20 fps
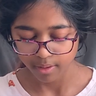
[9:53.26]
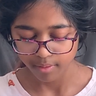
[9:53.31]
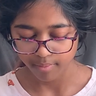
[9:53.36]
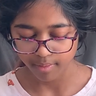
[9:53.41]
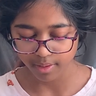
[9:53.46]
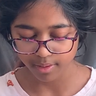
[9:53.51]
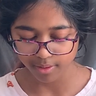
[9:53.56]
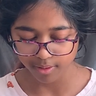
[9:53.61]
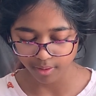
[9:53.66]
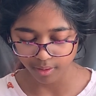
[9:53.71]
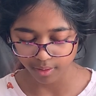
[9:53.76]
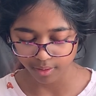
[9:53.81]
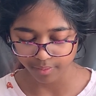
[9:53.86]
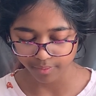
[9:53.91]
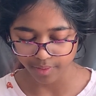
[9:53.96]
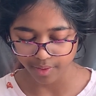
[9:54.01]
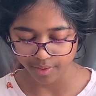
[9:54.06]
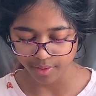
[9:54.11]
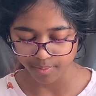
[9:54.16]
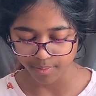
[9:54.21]
Mr.
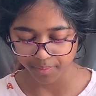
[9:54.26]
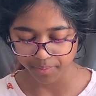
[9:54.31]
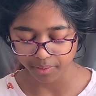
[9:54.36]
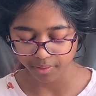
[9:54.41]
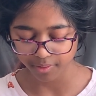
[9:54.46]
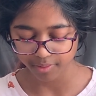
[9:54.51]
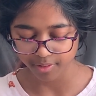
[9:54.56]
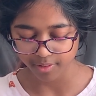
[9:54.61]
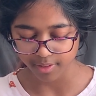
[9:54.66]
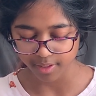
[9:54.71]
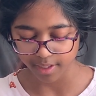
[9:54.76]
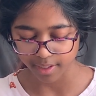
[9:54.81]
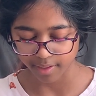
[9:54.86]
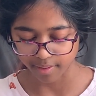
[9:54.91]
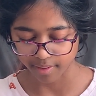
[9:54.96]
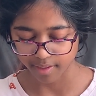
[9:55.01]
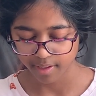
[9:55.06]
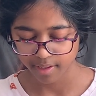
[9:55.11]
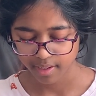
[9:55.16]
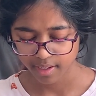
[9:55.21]
Ollivander moved closer to
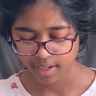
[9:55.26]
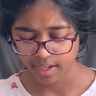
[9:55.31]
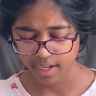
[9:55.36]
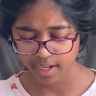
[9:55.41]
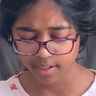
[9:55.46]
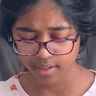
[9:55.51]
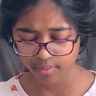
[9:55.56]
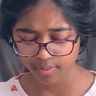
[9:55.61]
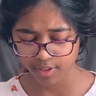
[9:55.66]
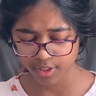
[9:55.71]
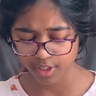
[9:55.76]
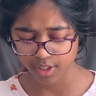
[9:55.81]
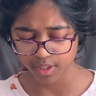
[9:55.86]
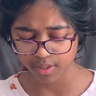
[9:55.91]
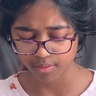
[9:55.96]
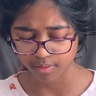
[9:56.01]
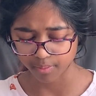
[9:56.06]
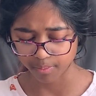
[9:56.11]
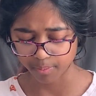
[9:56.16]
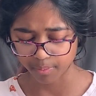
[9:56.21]
Harry. Harry wished
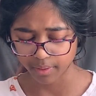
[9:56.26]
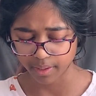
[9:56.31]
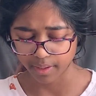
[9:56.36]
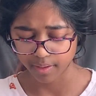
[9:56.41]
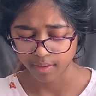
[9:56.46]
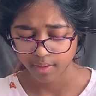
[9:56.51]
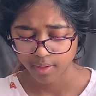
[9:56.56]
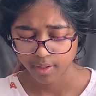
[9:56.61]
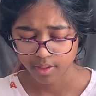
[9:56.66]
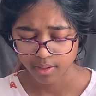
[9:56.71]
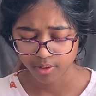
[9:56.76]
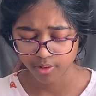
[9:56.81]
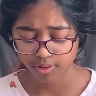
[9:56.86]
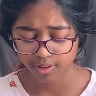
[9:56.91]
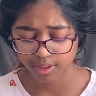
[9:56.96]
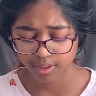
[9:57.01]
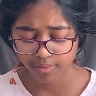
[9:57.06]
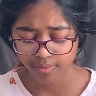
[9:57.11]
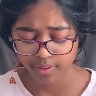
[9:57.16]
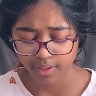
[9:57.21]
he would blink. Those
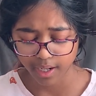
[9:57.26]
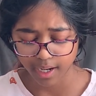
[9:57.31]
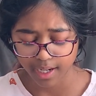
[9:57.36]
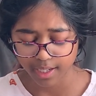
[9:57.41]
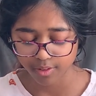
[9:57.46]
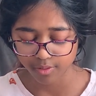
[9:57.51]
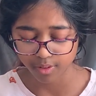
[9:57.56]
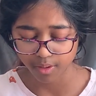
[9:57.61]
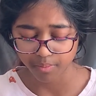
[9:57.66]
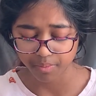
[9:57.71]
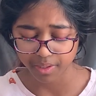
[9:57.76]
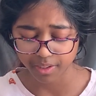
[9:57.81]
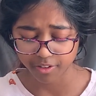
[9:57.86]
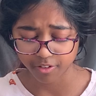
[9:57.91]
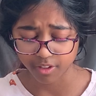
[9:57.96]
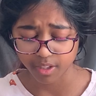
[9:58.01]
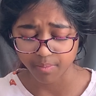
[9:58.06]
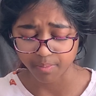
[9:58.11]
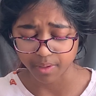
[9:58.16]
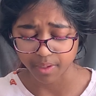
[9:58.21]
silvery eyes were a bit
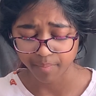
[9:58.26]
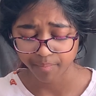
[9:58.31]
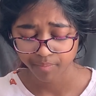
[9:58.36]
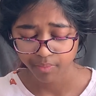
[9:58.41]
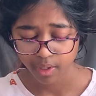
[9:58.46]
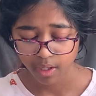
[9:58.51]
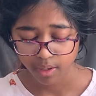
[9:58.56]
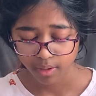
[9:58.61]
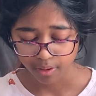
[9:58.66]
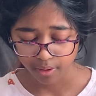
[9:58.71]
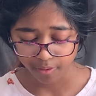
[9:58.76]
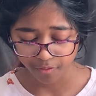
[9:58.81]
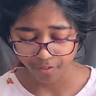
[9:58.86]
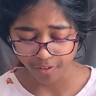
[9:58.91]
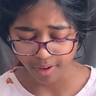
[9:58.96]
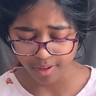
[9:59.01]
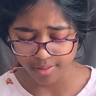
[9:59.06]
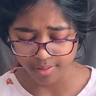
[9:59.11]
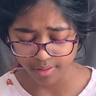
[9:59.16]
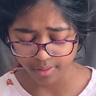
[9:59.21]
creepy. Your
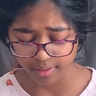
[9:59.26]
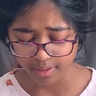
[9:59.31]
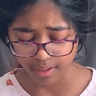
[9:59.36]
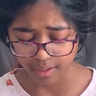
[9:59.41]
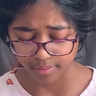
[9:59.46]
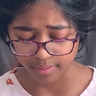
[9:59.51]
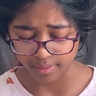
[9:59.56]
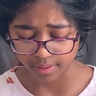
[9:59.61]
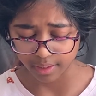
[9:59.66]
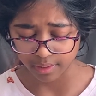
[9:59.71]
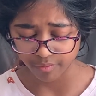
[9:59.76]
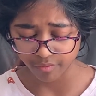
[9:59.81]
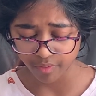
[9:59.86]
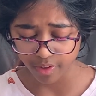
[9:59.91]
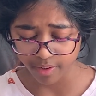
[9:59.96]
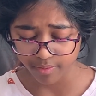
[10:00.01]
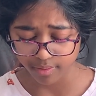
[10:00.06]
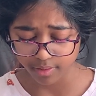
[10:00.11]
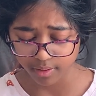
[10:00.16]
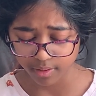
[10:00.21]
father, on the other hand,
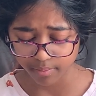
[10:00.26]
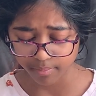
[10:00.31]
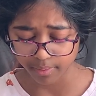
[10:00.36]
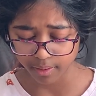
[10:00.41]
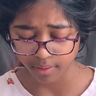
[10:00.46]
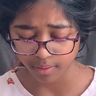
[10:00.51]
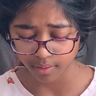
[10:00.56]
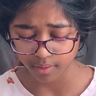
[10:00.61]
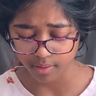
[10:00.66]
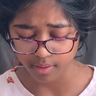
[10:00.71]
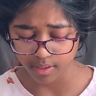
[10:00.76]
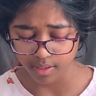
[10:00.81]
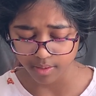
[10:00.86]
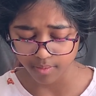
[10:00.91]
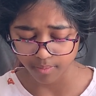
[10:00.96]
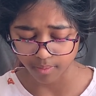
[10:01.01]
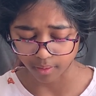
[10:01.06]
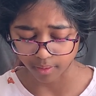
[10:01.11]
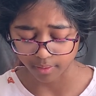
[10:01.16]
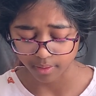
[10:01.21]
favored a mahogany
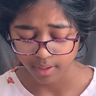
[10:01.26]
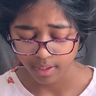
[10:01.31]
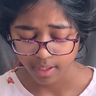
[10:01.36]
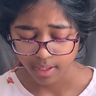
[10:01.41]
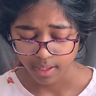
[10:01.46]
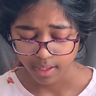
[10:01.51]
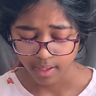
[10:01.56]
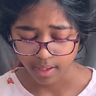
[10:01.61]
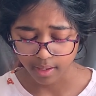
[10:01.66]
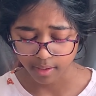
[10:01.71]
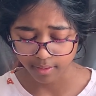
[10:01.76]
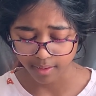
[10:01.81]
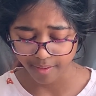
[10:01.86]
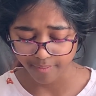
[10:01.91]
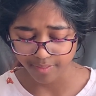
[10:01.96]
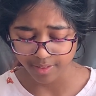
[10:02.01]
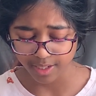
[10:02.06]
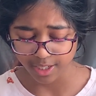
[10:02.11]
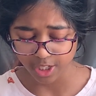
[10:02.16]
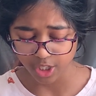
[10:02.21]
wand,
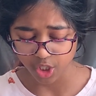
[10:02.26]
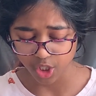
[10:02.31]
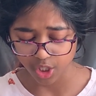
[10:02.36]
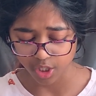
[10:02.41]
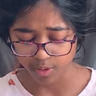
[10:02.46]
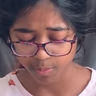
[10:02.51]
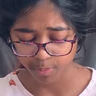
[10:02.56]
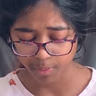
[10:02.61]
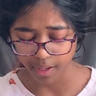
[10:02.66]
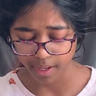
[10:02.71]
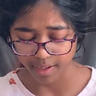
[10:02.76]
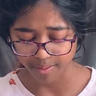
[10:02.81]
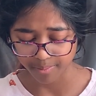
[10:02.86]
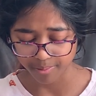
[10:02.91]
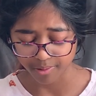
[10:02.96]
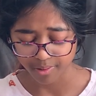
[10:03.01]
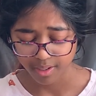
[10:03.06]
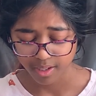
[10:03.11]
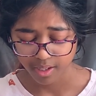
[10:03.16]
11 inches, pliable,